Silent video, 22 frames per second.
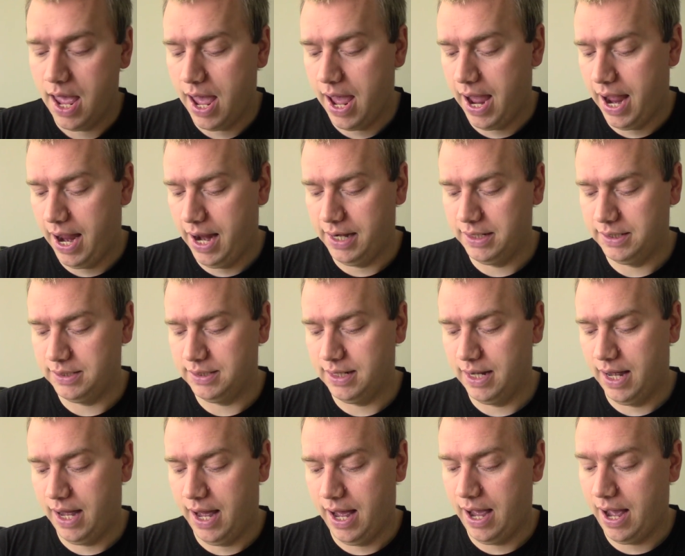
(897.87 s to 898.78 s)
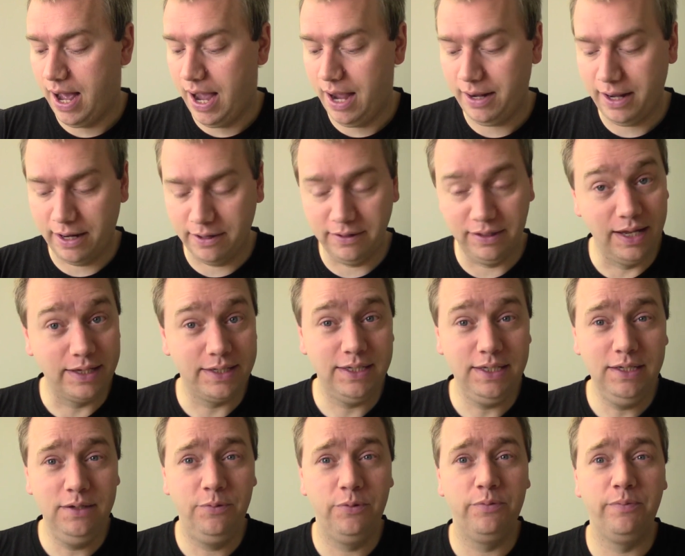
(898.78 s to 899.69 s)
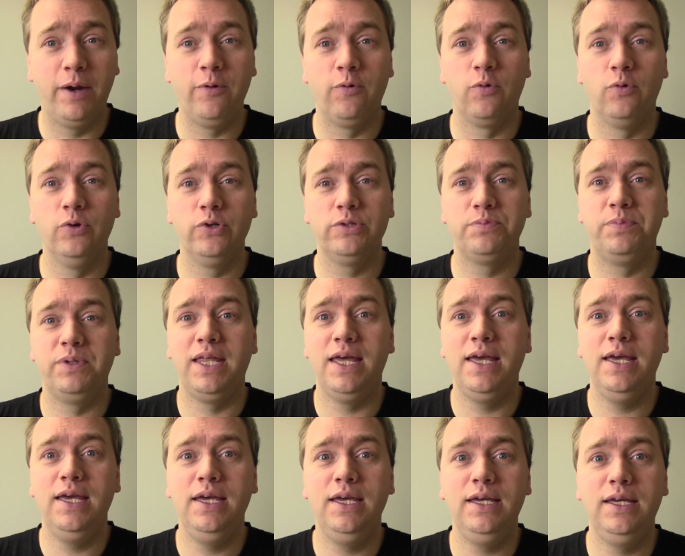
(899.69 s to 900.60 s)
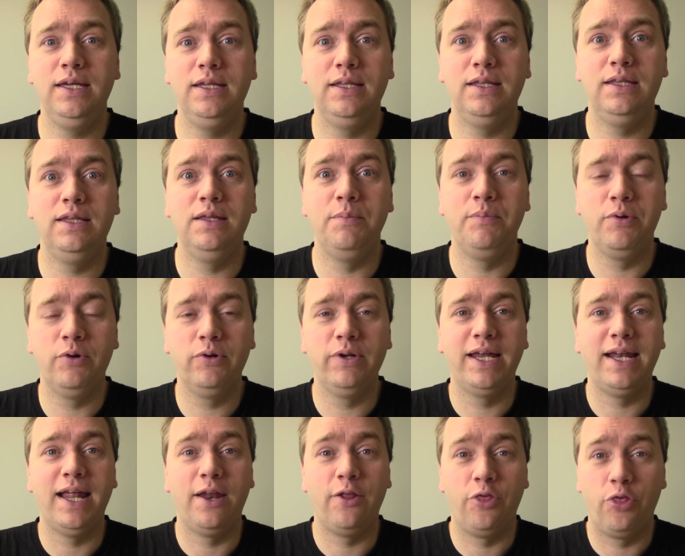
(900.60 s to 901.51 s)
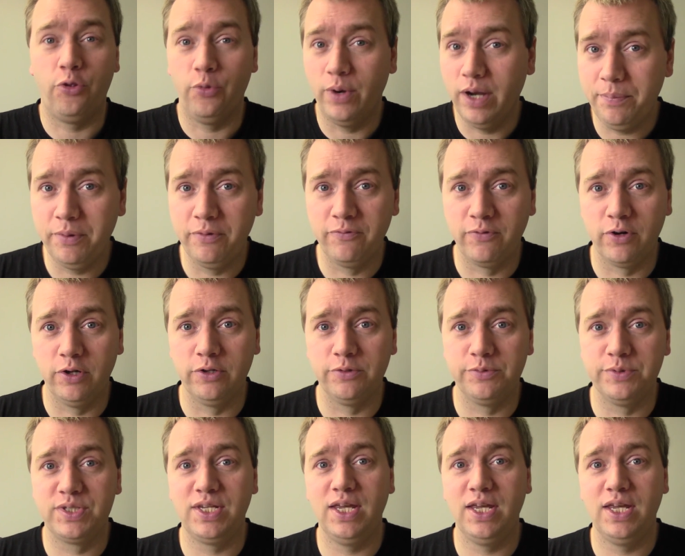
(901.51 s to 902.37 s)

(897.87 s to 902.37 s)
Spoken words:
And I got lucky with my rolls, but the Imperial Knight had a 3-up invulnerable